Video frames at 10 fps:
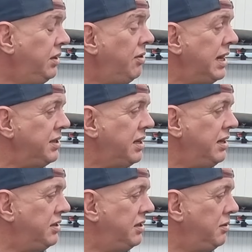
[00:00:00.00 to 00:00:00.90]
not asking
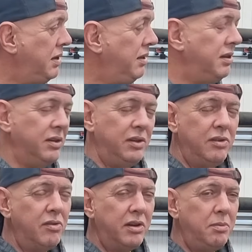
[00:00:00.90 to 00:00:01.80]
it to do anything. You're
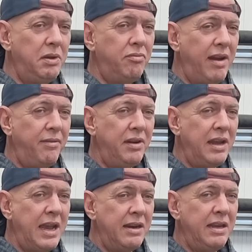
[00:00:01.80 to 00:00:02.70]
not going to be revving
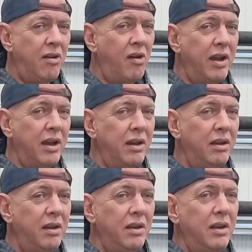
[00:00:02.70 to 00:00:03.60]
it any higher.
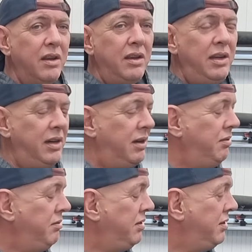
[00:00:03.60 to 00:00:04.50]
You know,
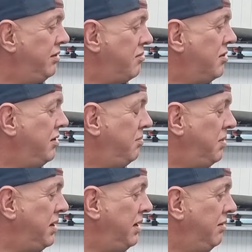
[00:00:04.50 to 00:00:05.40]
you're not going to
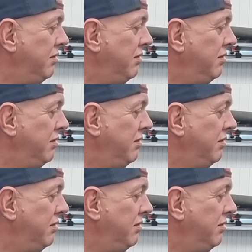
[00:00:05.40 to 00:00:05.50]
be